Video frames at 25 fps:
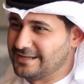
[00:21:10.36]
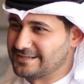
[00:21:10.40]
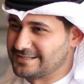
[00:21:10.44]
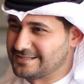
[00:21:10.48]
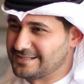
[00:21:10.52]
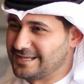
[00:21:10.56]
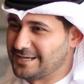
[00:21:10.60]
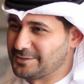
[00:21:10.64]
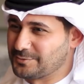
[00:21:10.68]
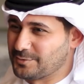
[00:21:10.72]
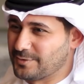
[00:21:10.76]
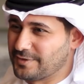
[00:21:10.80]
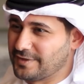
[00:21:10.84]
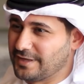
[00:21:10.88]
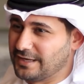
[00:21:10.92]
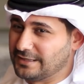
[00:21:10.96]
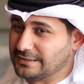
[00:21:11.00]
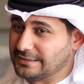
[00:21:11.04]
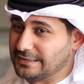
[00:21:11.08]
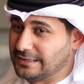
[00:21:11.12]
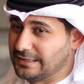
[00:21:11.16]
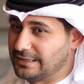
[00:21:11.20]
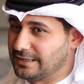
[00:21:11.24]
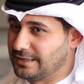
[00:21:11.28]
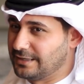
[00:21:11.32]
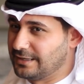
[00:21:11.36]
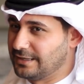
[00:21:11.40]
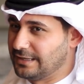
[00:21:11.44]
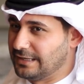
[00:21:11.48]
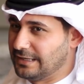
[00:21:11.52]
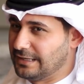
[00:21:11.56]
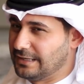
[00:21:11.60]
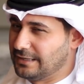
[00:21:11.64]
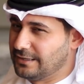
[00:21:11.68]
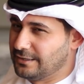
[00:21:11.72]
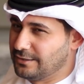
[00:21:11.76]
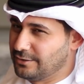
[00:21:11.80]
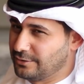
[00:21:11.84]
I'll start with that.
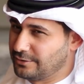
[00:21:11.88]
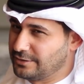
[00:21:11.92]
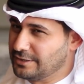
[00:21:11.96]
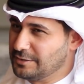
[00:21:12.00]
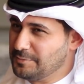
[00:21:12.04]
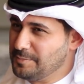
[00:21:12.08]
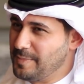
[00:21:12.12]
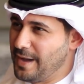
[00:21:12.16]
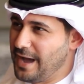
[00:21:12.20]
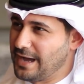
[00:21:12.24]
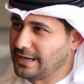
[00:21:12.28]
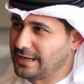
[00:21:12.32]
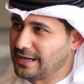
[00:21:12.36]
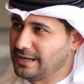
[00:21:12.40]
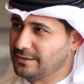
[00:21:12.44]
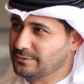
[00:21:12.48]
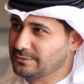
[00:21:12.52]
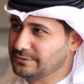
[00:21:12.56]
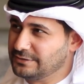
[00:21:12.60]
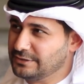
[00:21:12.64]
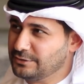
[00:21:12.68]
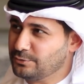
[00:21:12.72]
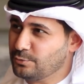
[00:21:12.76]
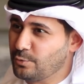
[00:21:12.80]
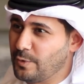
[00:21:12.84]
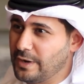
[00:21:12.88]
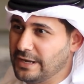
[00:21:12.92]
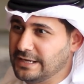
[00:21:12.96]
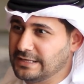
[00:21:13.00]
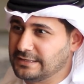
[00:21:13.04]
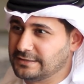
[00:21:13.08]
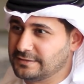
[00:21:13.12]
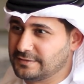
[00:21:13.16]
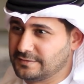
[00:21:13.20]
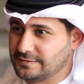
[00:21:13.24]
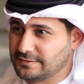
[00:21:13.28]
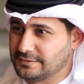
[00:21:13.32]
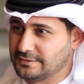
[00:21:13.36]
Looking back, I wouldn't
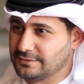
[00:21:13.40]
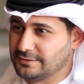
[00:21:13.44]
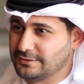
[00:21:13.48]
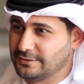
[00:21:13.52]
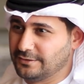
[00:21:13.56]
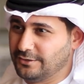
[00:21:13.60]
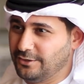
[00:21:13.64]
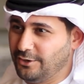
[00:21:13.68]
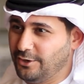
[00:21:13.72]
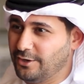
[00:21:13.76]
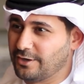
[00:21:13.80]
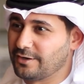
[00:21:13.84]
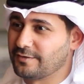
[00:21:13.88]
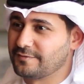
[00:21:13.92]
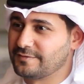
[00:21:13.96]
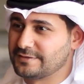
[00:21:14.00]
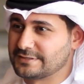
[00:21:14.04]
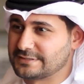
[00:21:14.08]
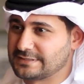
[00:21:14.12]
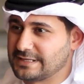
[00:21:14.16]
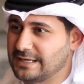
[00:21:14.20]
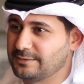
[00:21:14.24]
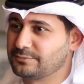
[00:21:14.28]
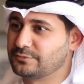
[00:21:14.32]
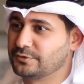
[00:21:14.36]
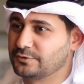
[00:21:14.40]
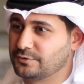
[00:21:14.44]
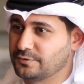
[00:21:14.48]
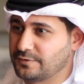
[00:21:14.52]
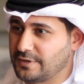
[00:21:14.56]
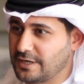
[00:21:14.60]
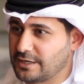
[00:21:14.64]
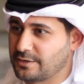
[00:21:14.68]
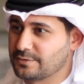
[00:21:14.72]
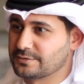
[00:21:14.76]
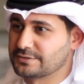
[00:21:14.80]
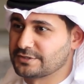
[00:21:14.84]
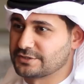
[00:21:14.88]
wait all of this time to do
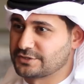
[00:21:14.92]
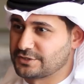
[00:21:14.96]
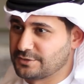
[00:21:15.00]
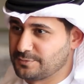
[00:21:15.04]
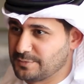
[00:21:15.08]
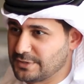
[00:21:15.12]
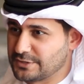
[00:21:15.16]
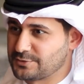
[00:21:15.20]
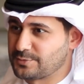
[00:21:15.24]
the acquisition.